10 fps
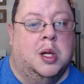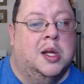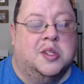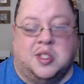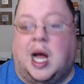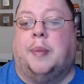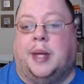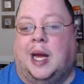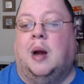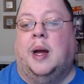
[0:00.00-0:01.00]
Stop
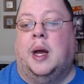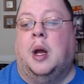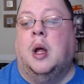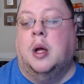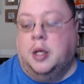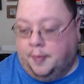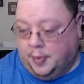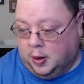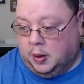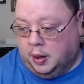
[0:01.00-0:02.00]
carrying the
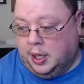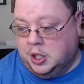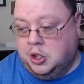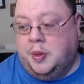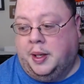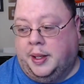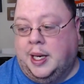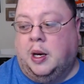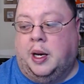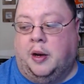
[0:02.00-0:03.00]
burden that you've been
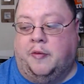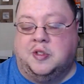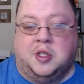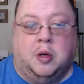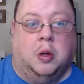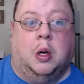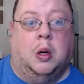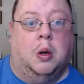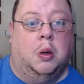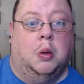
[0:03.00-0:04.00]
carrying for so long